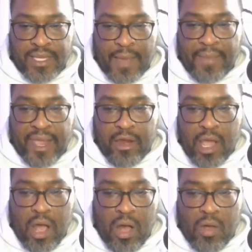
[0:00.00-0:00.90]
Yep,
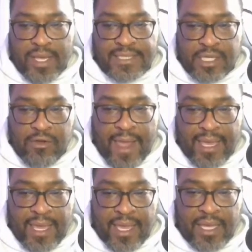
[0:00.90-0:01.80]
Aaron Hall is a
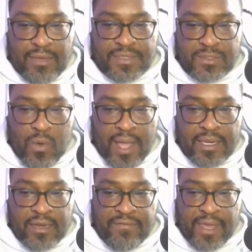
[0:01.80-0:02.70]
crackhead. He was
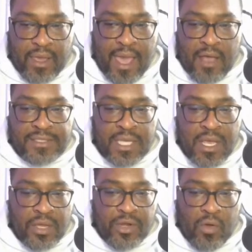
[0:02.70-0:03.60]
squatting in a vacant house.
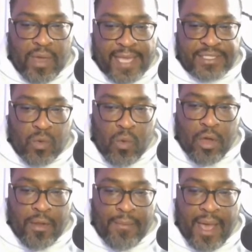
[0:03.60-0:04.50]
No gas or
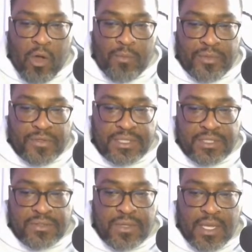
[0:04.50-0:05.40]
water. My home
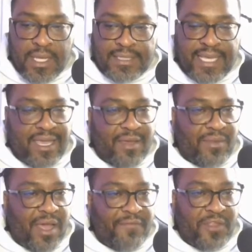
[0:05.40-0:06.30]
used to take him
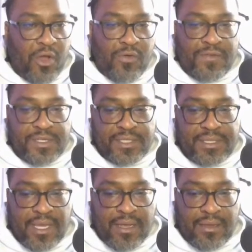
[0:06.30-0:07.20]

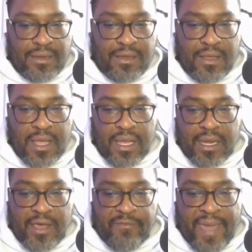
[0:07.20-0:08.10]
leftovers. Oh,
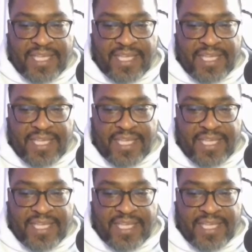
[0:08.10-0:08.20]
love